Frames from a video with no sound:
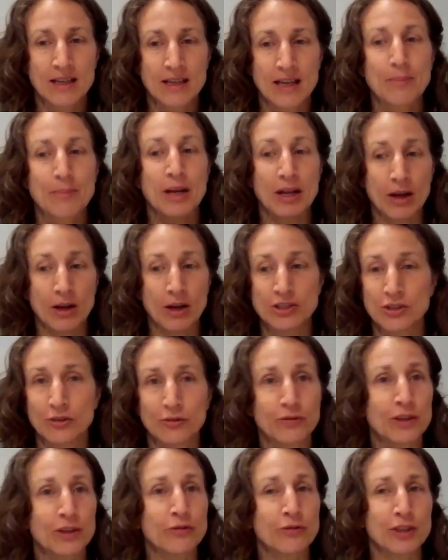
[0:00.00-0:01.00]
but also
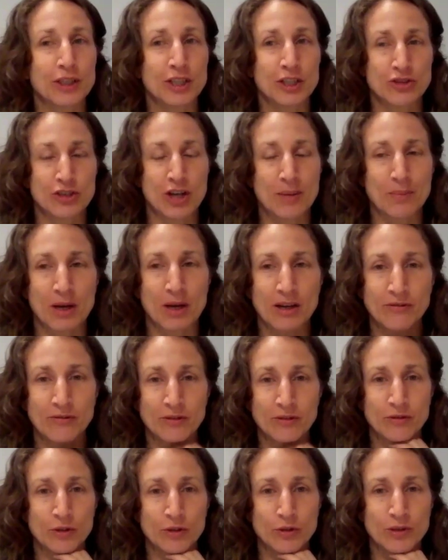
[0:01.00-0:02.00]
feel free to drop off
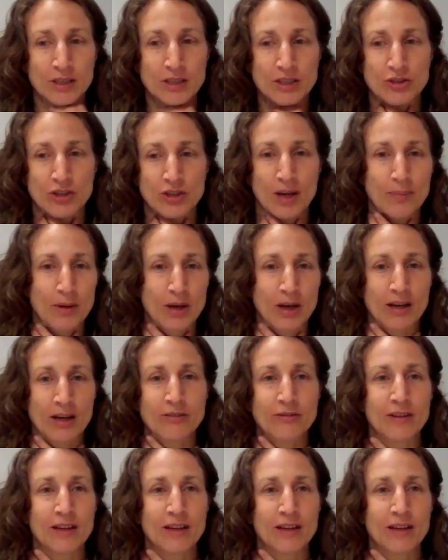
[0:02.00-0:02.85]
if you need to drop off,